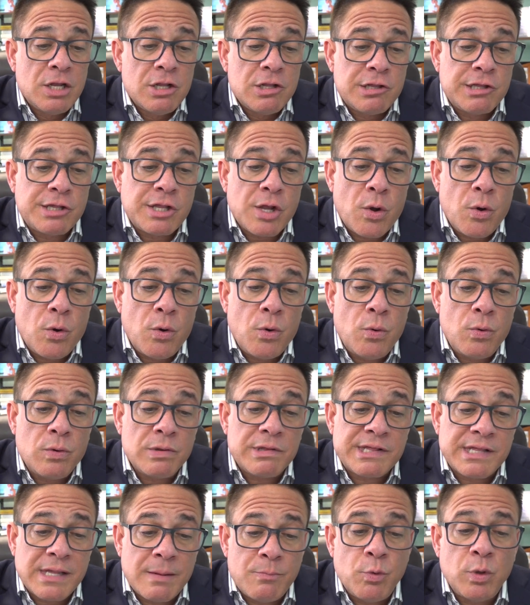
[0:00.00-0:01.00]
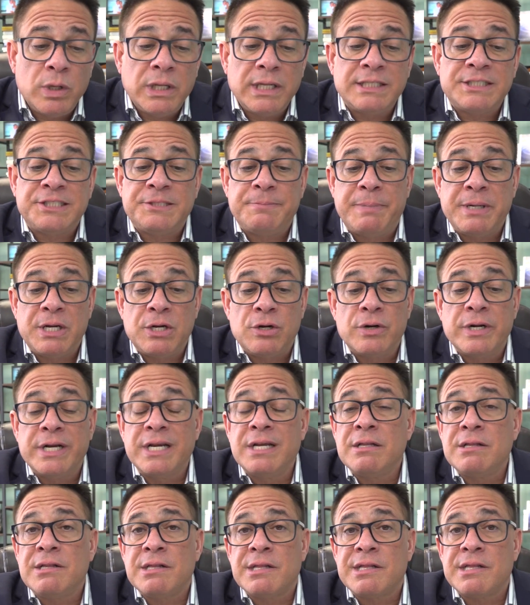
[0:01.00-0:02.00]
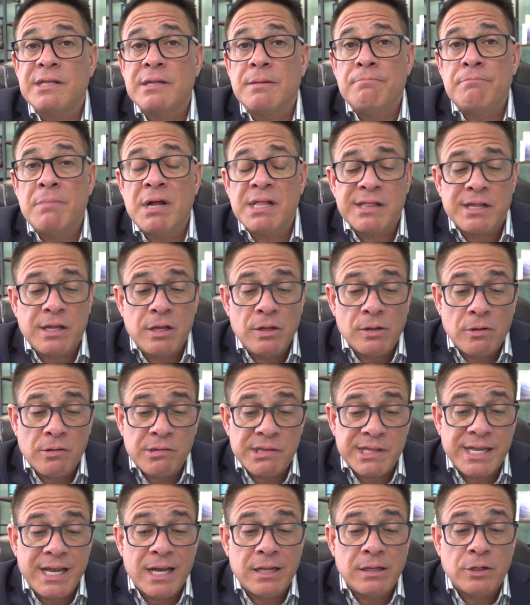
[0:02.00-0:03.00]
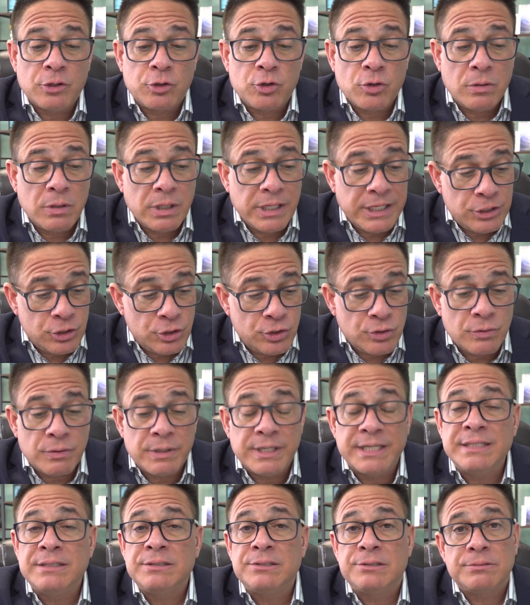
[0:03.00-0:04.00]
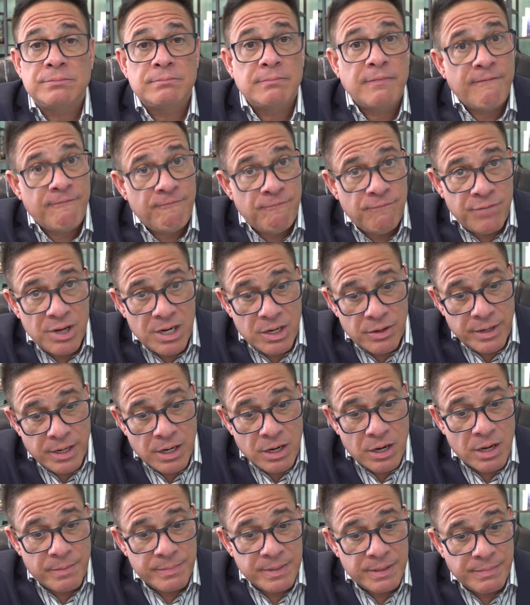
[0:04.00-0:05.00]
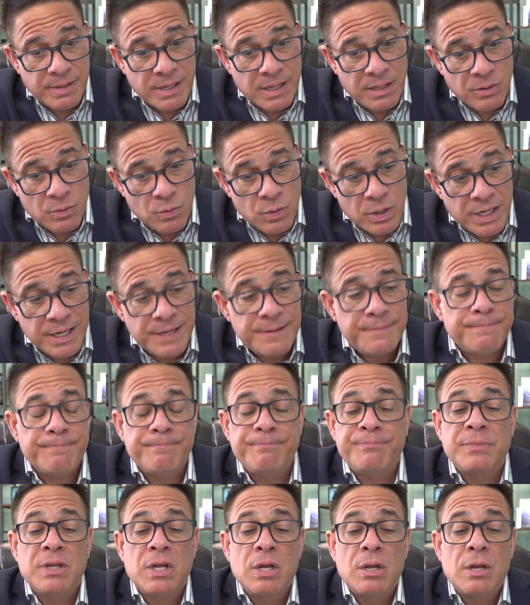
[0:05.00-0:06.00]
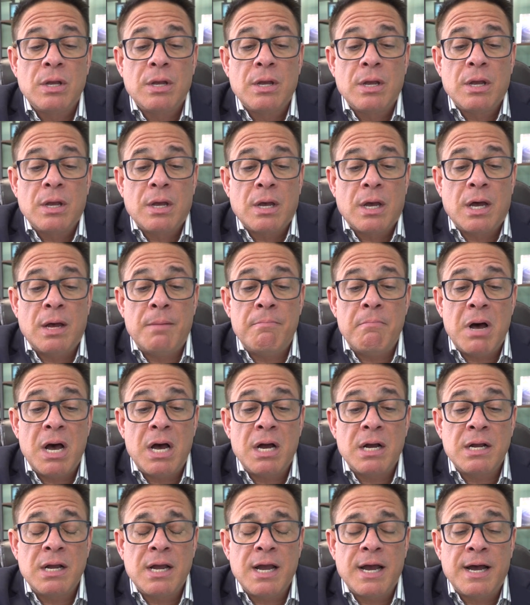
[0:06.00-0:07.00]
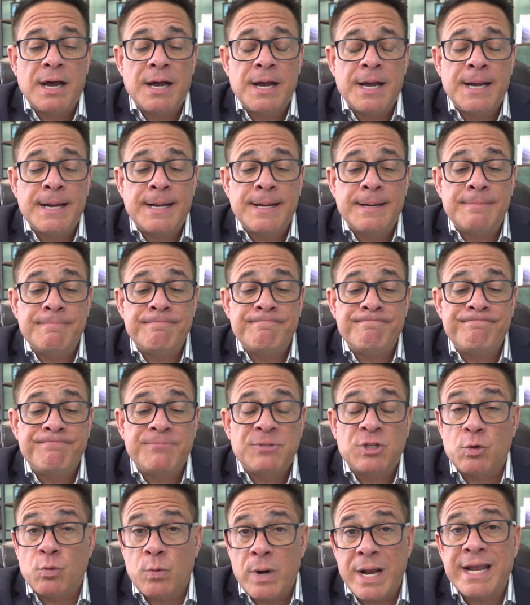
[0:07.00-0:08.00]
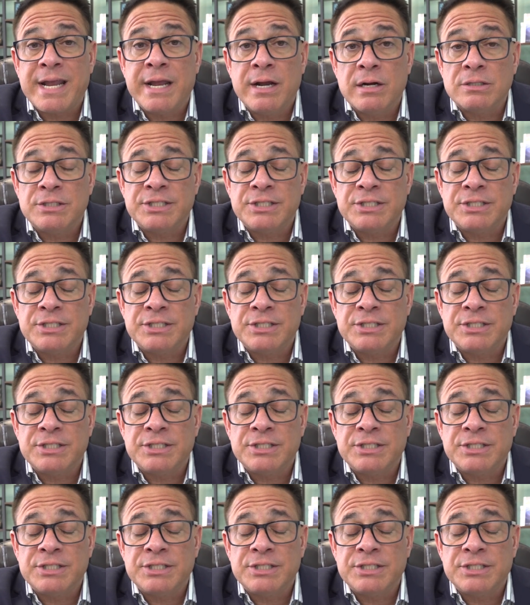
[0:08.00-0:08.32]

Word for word: So some will experience musculoskeletal injuries, very common, by the way, among um, direct care